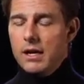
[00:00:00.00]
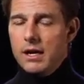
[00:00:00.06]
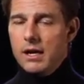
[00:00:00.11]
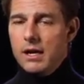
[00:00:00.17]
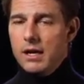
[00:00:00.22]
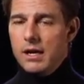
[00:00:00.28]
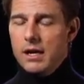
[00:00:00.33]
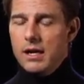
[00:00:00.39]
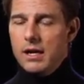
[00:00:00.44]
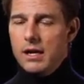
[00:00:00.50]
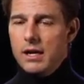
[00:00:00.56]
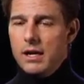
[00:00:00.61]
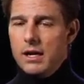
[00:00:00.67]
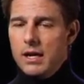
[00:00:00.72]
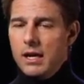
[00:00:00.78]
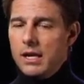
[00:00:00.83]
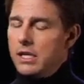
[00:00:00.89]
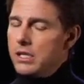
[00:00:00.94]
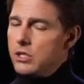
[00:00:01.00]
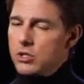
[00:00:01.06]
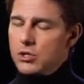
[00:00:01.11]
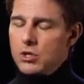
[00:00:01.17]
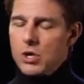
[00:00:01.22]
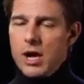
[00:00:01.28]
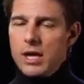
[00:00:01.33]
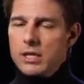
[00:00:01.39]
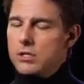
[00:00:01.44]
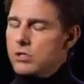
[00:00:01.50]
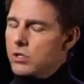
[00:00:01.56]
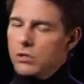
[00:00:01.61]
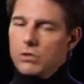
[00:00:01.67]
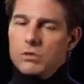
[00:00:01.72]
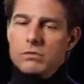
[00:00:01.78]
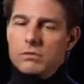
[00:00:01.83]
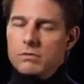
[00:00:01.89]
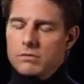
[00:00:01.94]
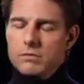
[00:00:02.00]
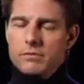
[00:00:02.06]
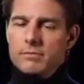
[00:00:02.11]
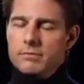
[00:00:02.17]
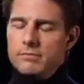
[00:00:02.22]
Uh, and he's tried to